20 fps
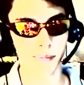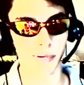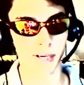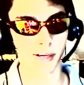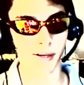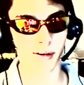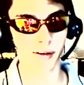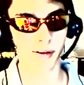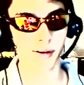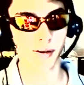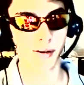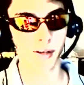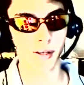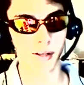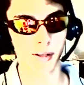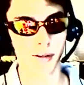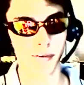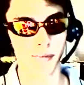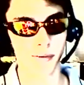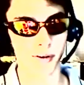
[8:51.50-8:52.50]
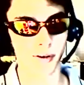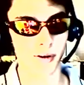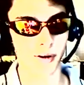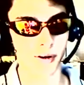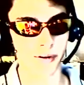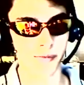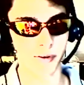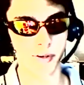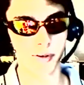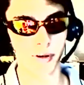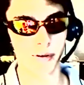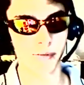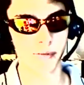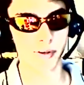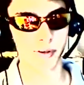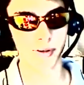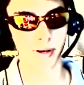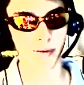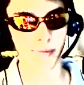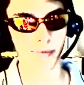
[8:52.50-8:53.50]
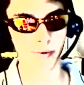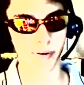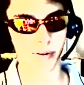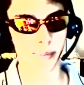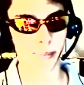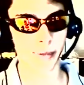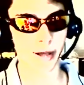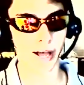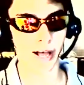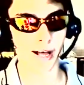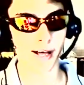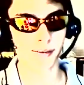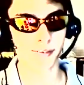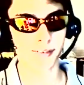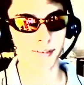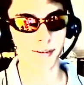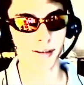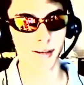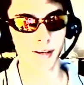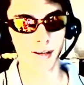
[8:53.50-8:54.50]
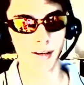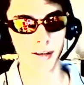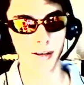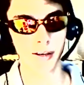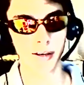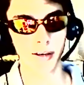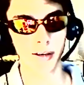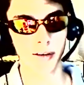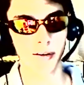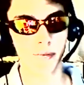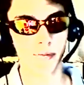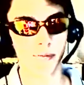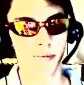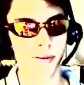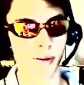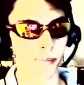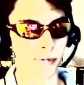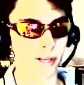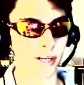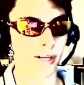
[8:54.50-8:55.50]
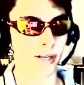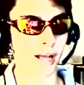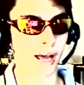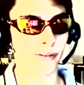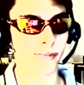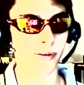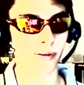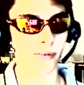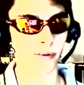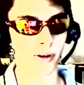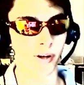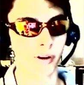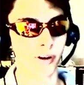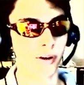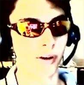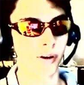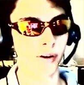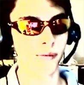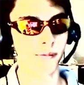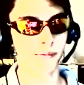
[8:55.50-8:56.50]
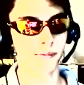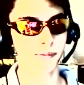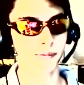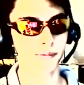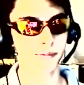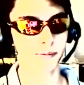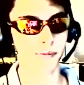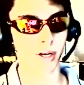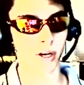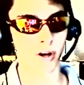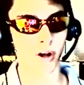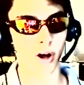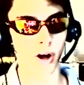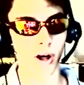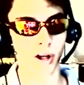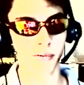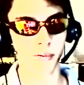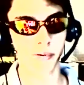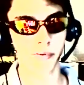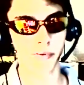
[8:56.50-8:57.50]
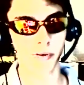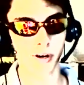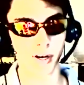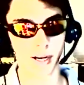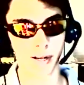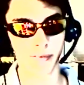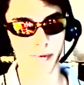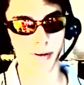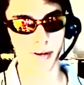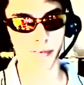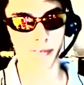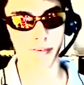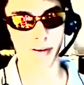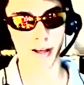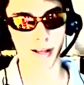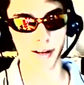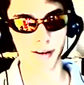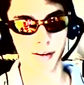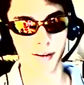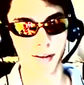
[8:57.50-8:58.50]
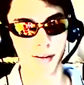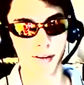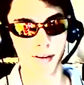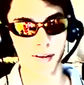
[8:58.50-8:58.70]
Meaning, if you travel to the past, something has to have a cause before it can have an effect.